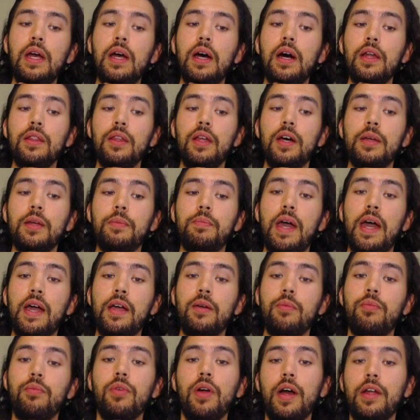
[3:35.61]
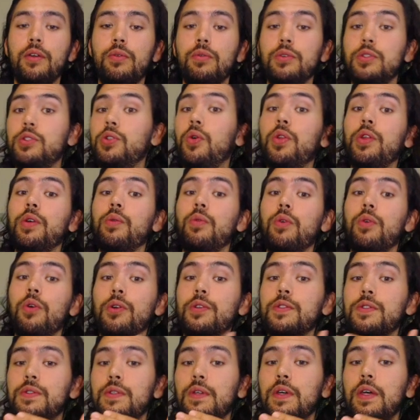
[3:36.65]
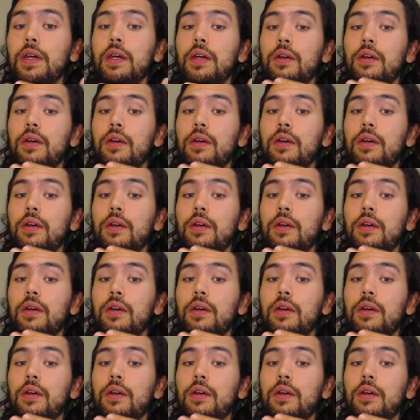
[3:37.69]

unlike Backup Rider, which only works